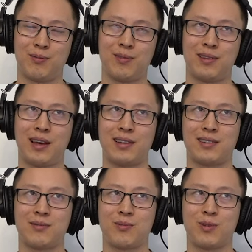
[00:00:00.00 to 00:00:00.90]
that
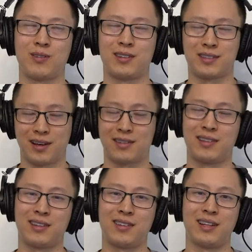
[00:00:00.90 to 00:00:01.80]
we're
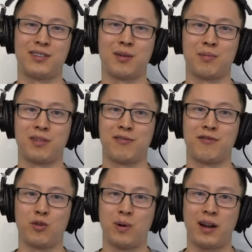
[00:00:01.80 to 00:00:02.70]
discussing in terms of
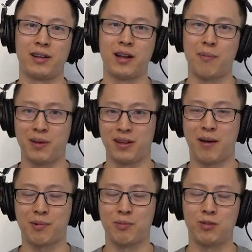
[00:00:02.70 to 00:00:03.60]
full body not being
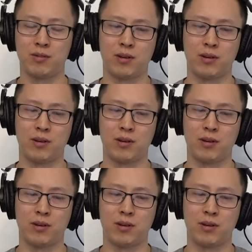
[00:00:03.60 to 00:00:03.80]
optimal.